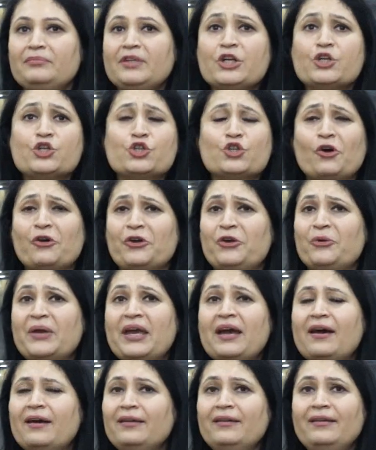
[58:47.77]
Sure, you
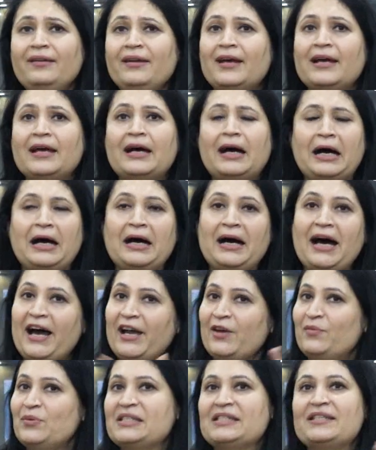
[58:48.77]
can.
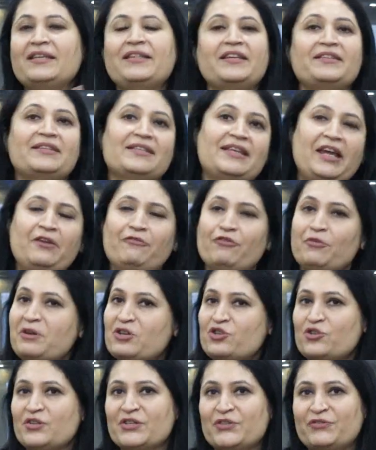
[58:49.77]
I would say that
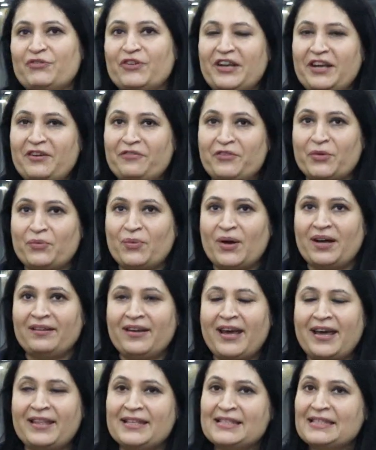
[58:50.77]
information is for everyone,
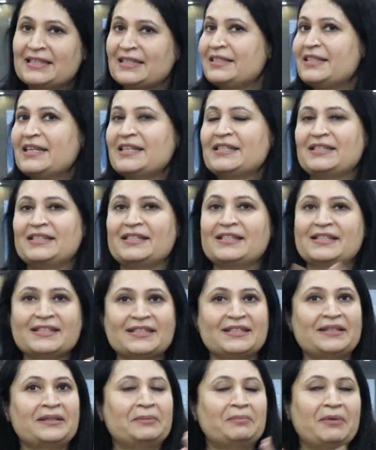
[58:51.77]
and this contest
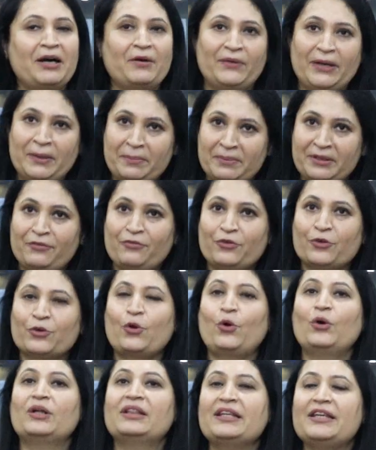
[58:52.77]
is available for
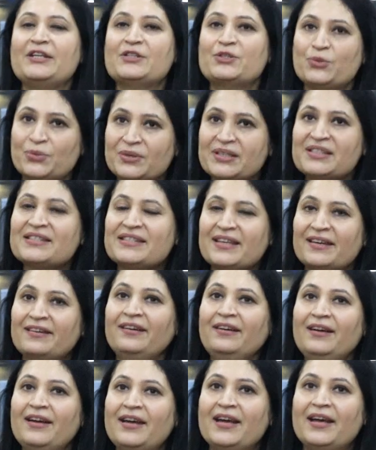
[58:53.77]
all these students
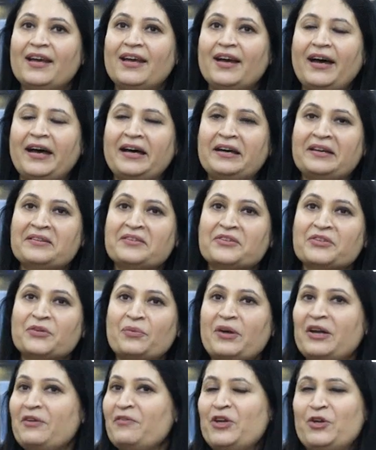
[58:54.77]
here. And
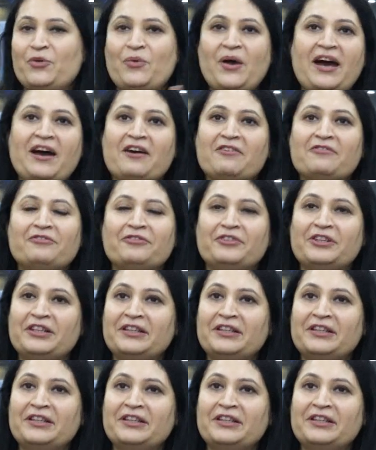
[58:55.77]
wherever you have